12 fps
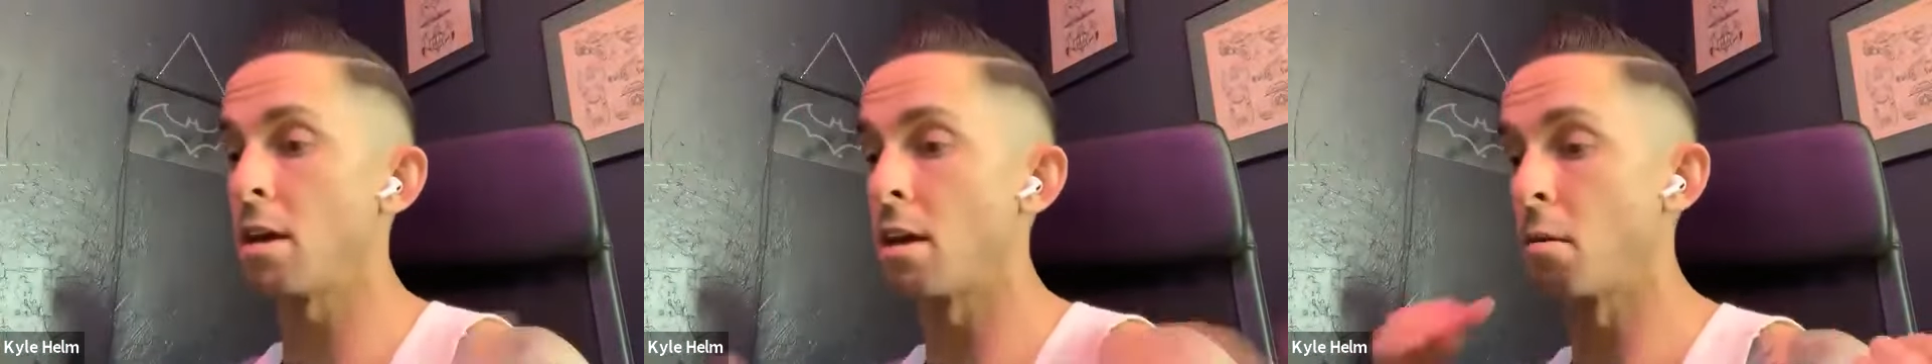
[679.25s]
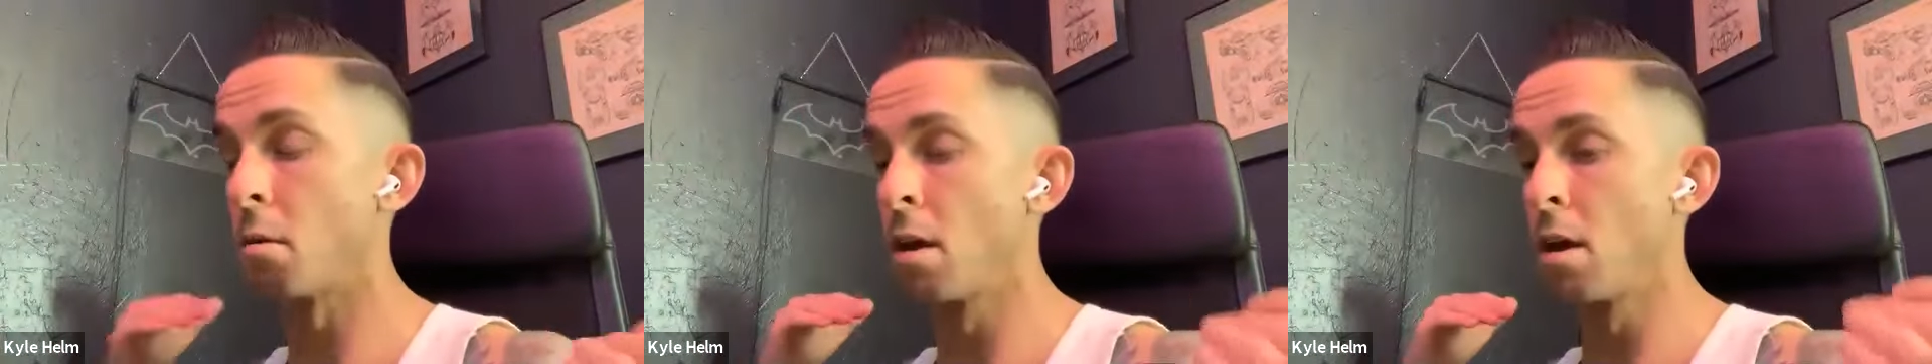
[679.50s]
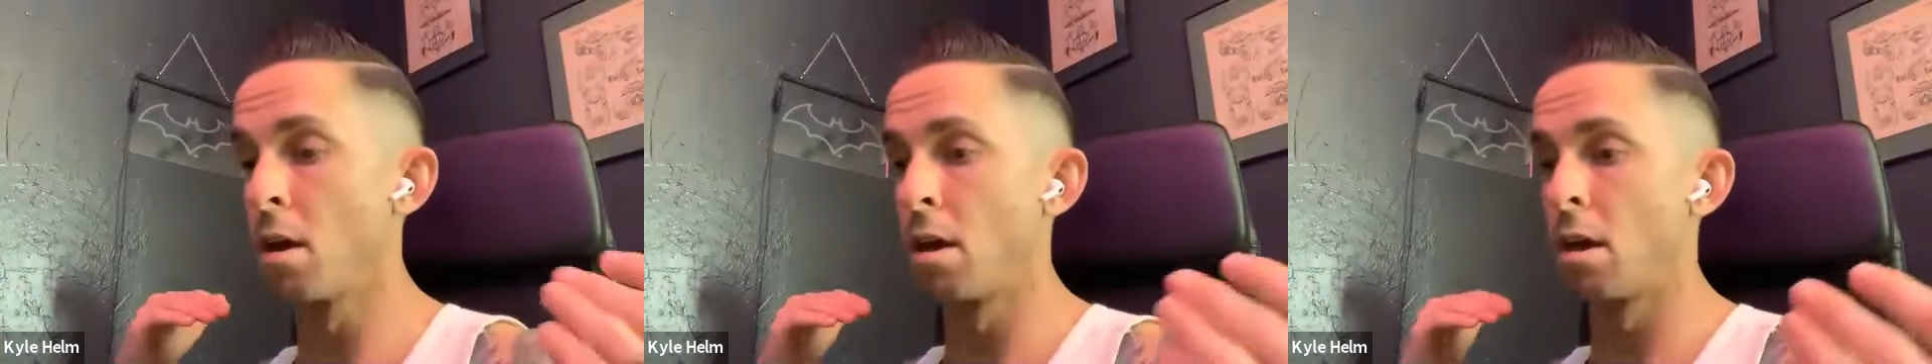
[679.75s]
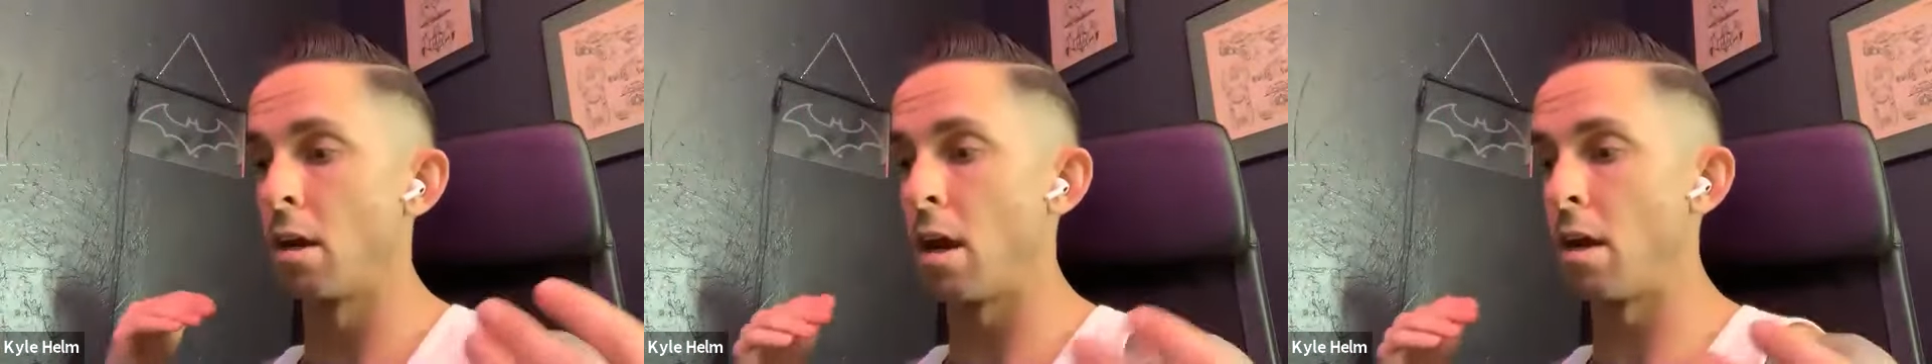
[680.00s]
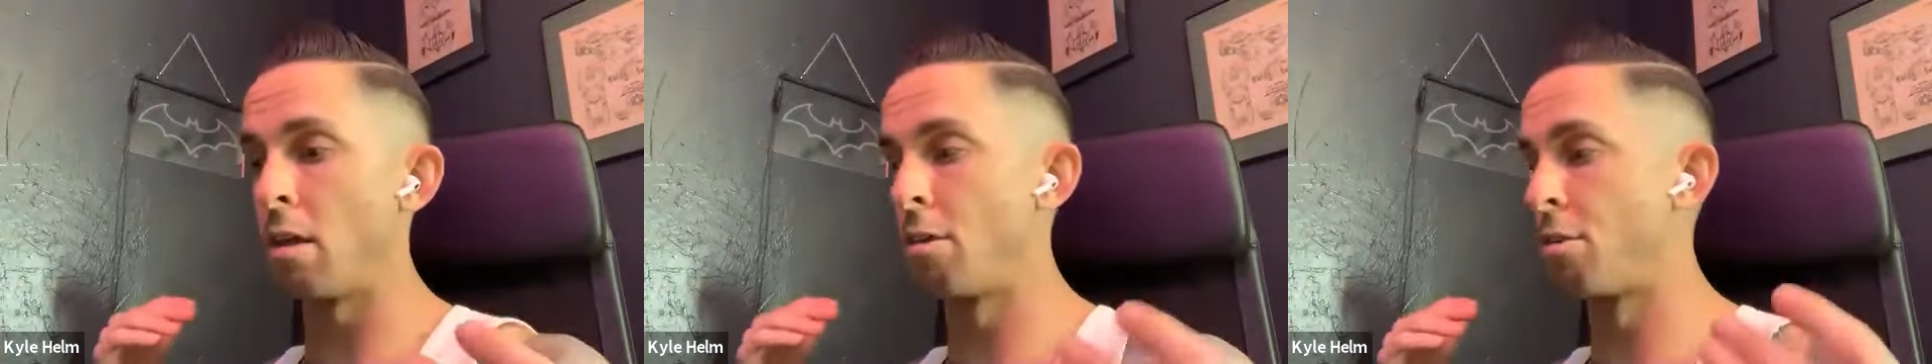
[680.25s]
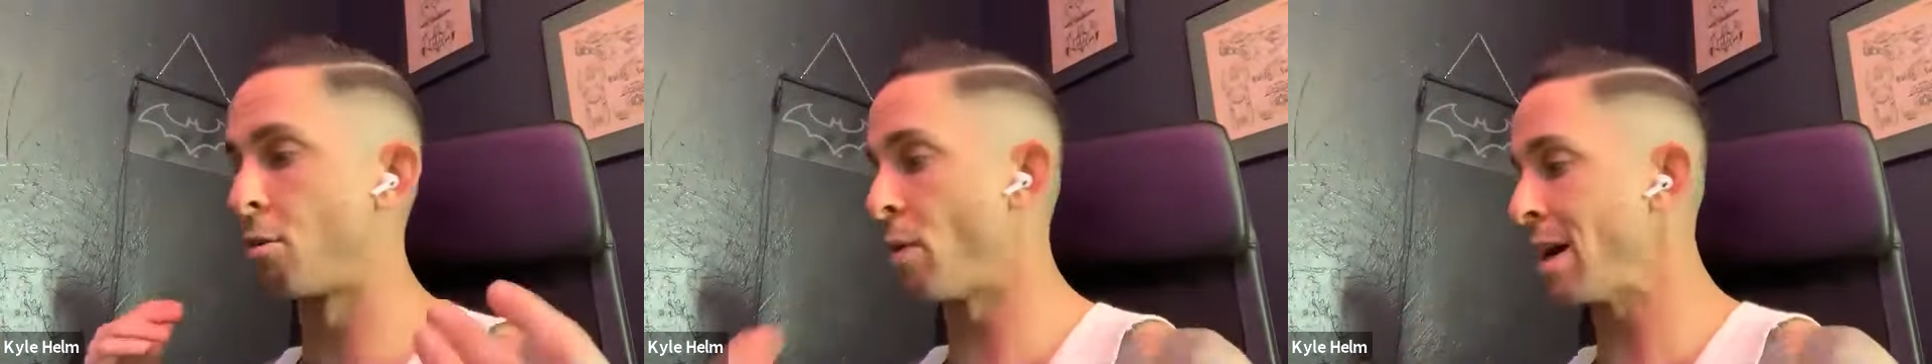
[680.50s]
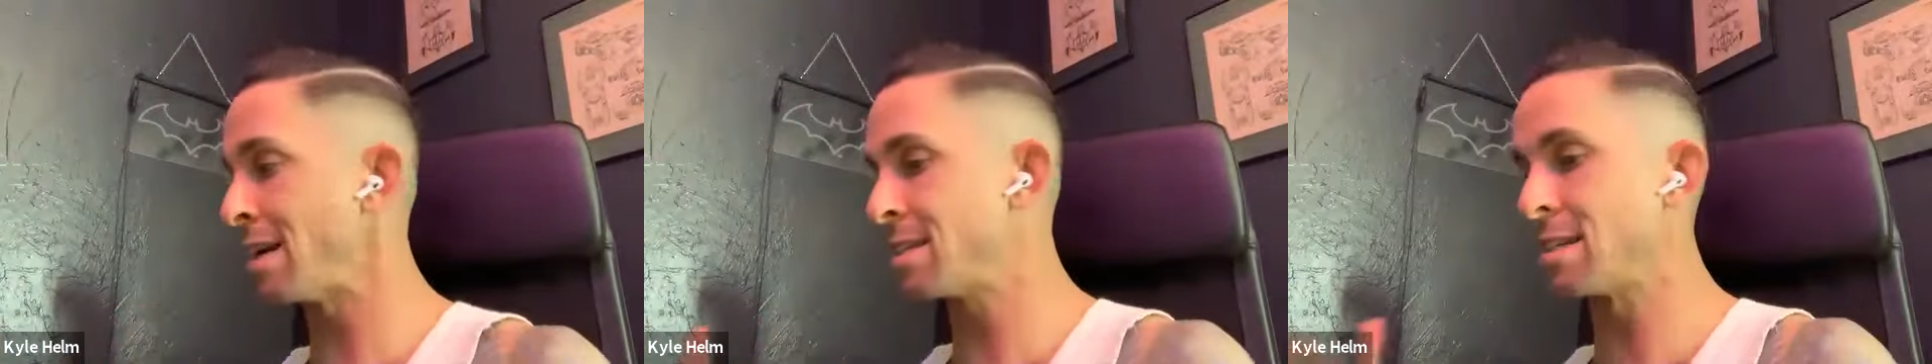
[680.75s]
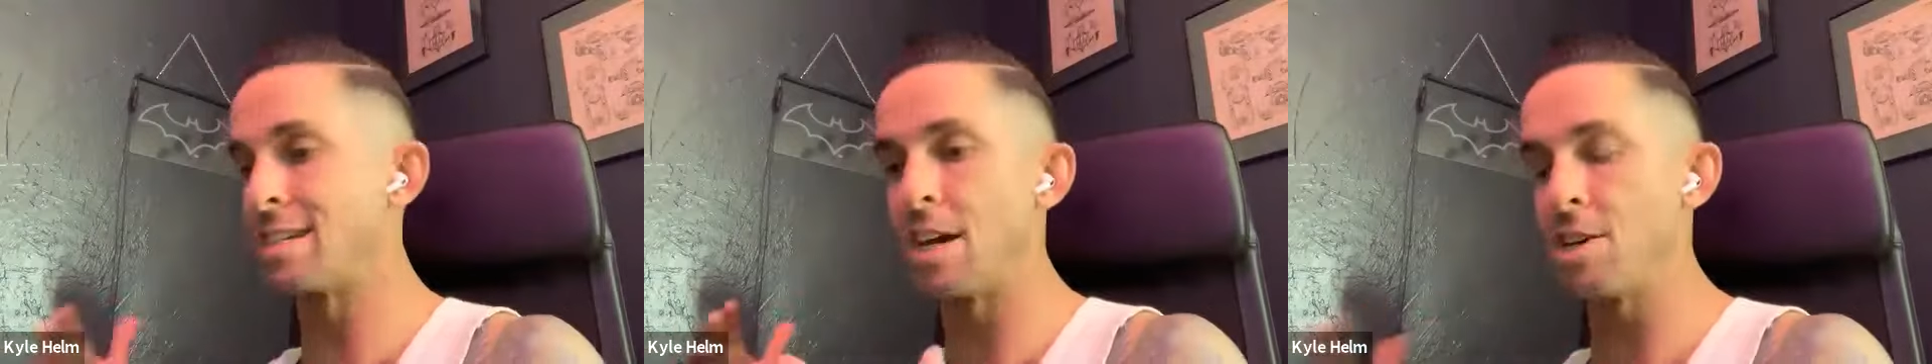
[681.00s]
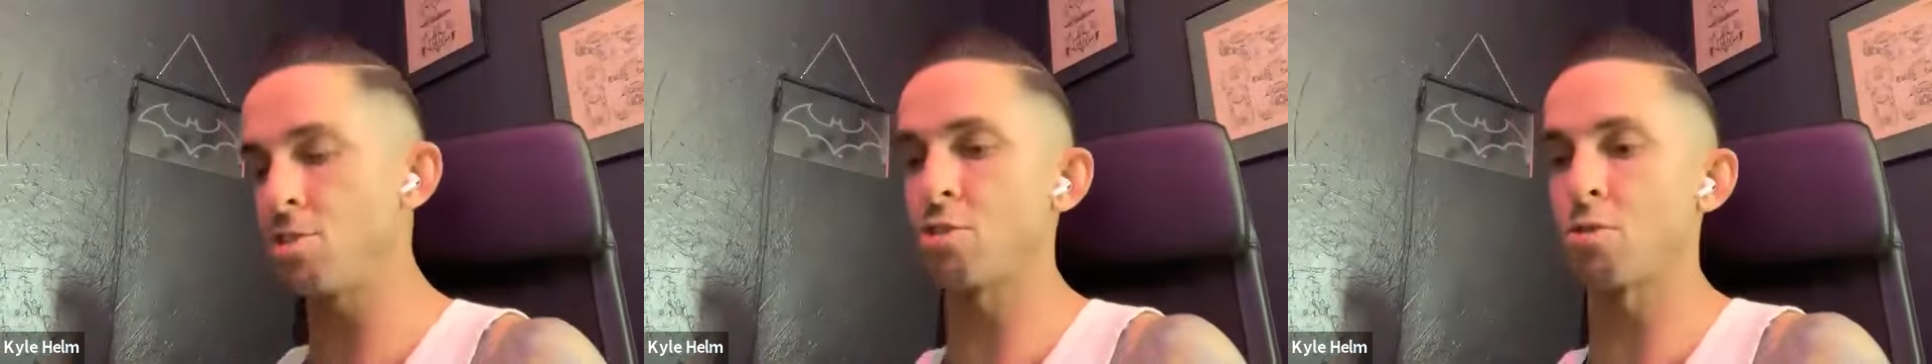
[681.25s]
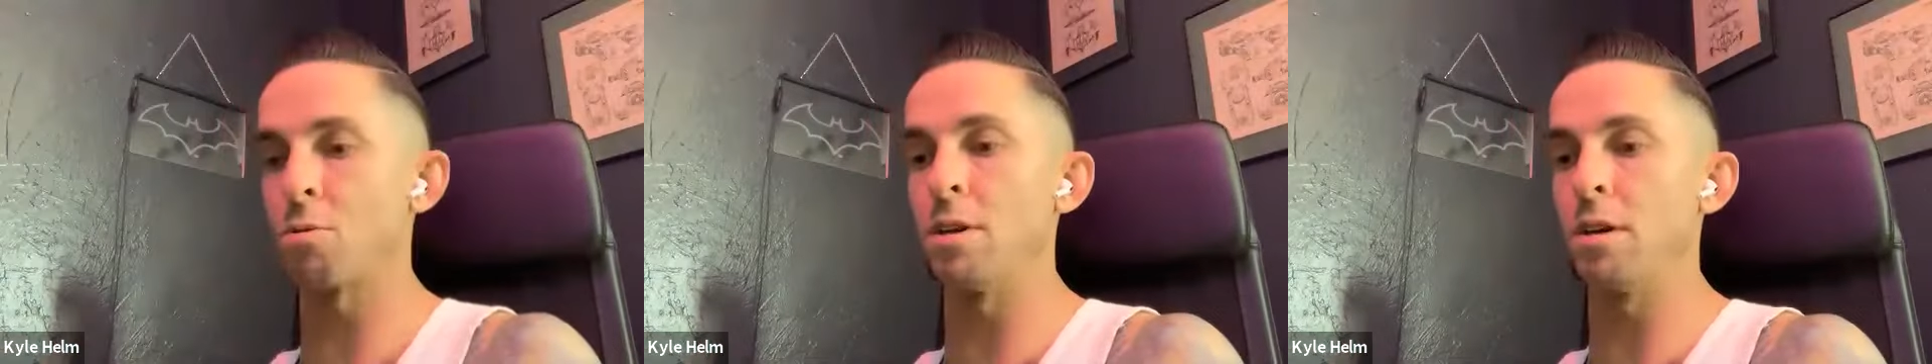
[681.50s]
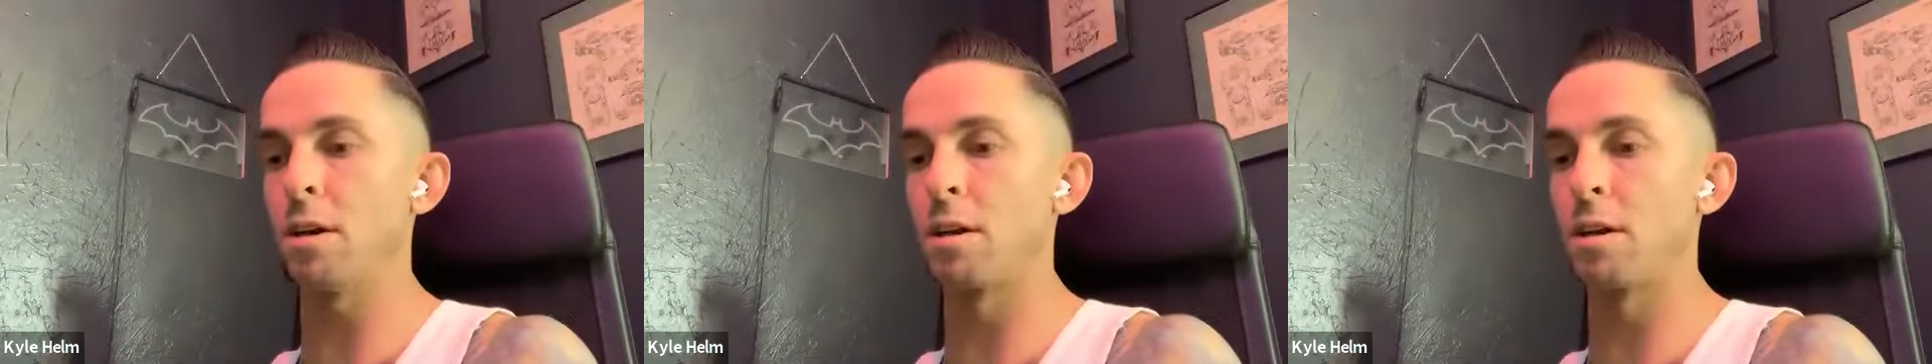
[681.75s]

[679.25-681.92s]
And the rest is history.